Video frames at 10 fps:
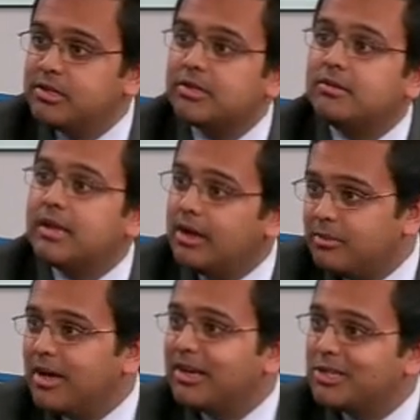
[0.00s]
to now you
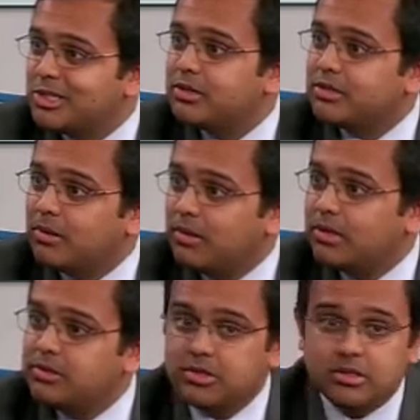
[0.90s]
might consider total occlusion.